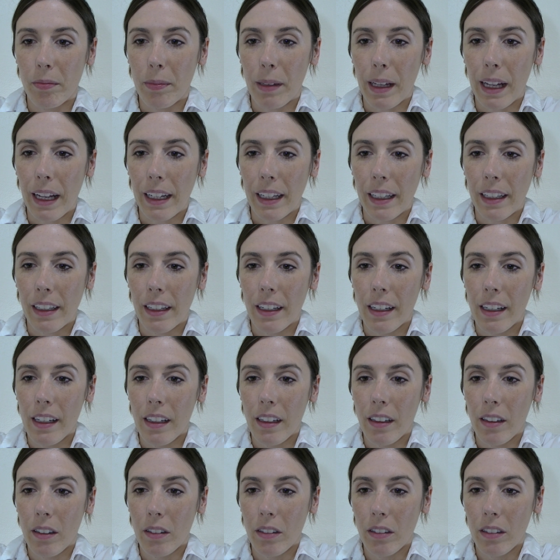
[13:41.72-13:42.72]
back and
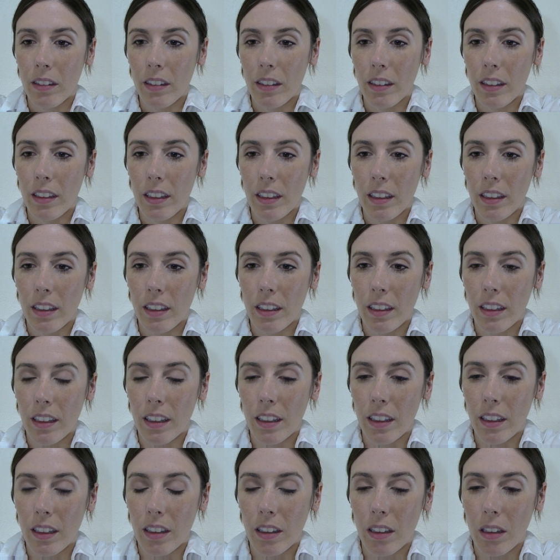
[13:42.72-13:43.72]
down,
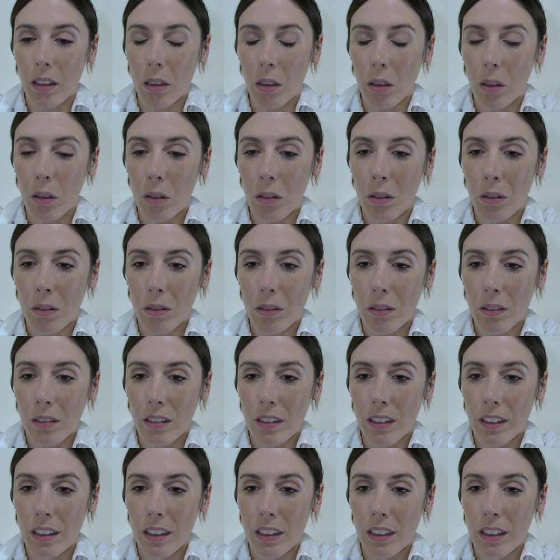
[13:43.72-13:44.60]
hold,